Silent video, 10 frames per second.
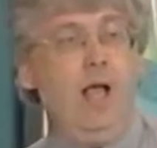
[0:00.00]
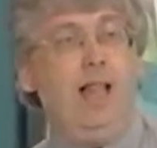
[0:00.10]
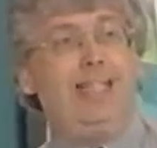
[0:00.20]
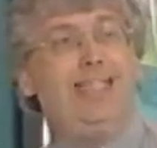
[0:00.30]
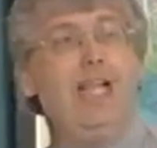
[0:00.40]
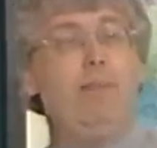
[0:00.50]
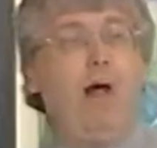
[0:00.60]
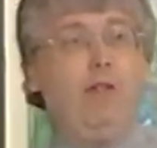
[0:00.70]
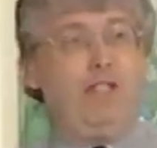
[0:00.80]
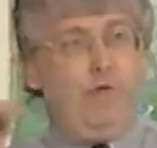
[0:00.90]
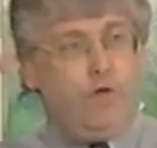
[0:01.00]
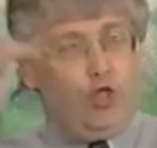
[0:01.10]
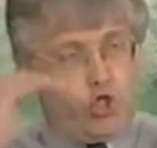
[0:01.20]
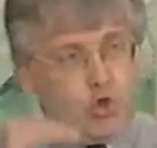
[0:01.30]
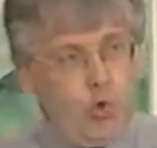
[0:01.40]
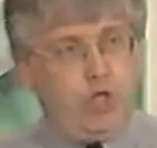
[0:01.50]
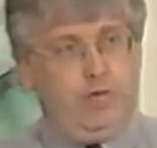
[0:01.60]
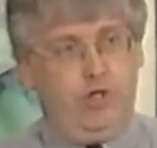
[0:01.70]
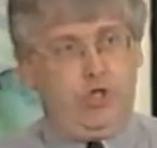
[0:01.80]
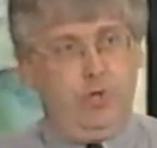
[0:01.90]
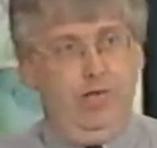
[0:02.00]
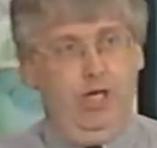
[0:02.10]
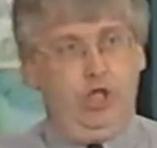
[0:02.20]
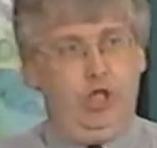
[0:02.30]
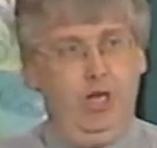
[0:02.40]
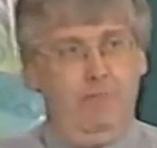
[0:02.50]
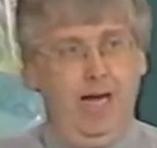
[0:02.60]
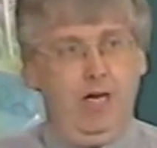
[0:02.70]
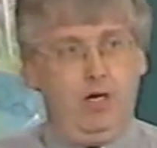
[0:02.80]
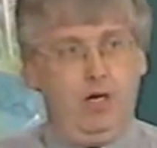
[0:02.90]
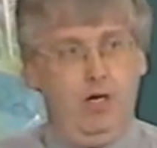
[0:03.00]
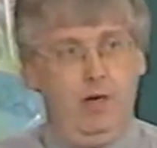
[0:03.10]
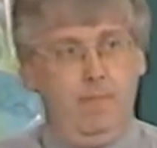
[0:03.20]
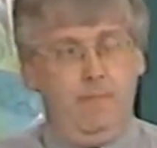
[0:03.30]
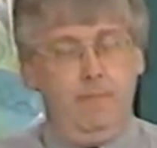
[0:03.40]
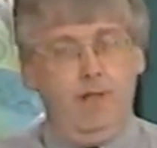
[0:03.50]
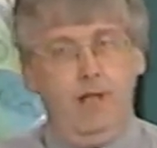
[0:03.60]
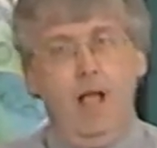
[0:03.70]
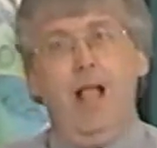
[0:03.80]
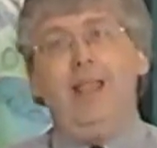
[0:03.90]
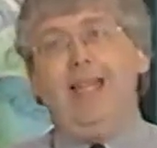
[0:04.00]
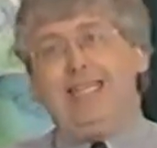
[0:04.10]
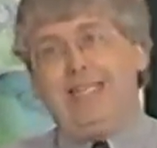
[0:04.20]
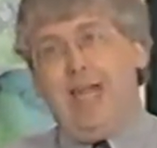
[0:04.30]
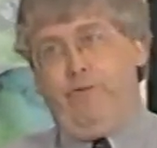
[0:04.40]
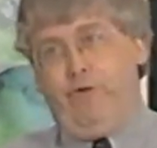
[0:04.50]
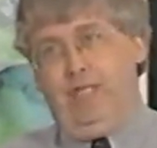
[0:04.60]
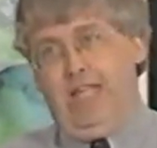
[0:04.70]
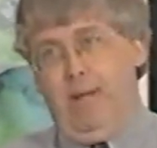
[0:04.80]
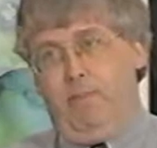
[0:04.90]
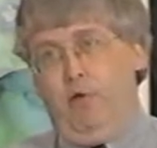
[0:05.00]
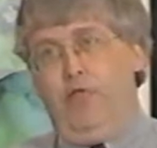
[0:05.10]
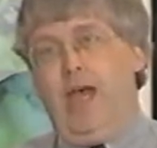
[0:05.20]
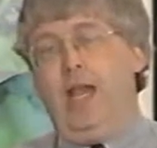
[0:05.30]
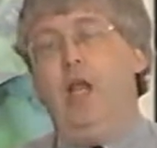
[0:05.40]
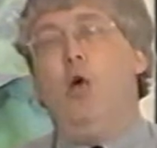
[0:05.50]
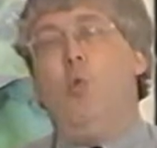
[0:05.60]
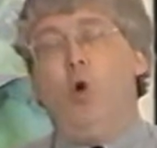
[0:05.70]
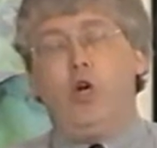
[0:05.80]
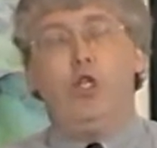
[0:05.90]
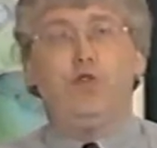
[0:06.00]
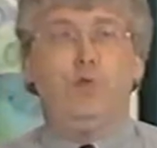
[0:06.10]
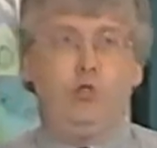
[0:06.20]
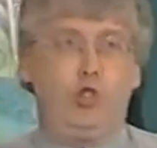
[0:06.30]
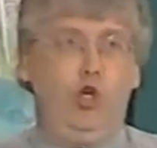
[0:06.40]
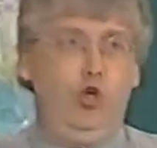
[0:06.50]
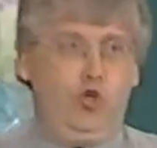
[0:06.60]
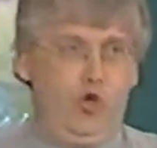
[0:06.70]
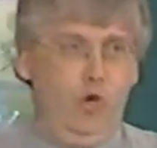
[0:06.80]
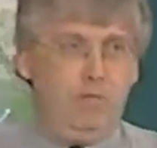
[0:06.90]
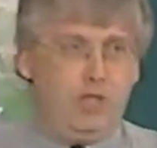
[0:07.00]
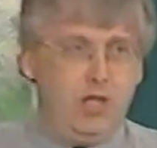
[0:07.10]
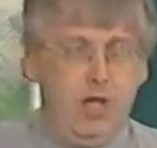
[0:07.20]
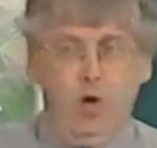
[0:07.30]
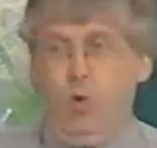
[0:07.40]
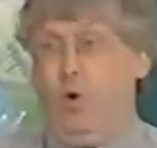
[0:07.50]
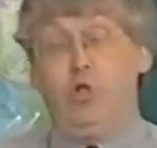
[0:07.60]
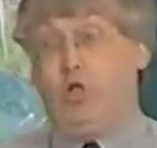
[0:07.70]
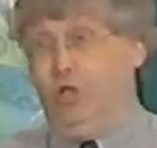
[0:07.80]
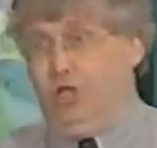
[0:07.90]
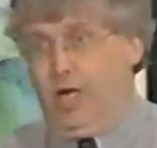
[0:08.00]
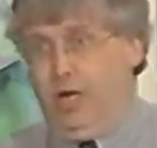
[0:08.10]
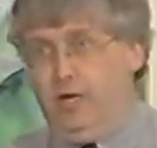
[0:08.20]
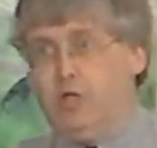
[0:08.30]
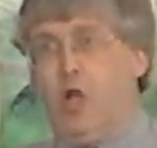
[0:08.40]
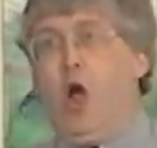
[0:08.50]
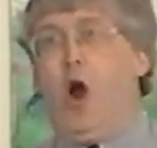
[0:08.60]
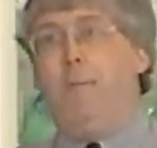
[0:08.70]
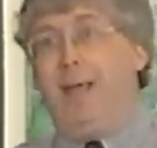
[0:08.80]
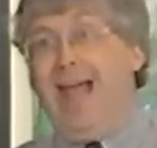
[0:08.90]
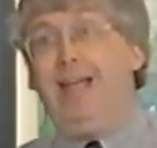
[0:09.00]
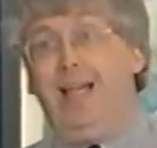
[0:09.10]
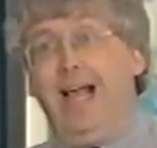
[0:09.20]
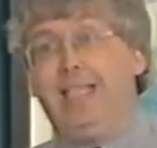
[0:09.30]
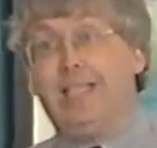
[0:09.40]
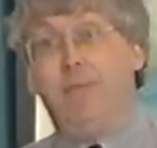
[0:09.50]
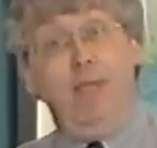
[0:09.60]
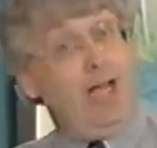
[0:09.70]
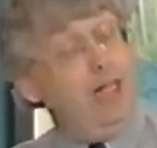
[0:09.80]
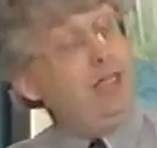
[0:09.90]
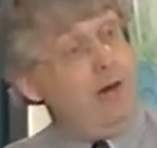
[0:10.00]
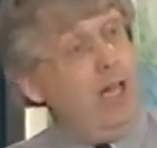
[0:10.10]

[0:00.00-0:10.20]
let's think about different sorts of discrimination that might occur. Let's say, for example, that workers from certain groups or certain genders are paid less because they're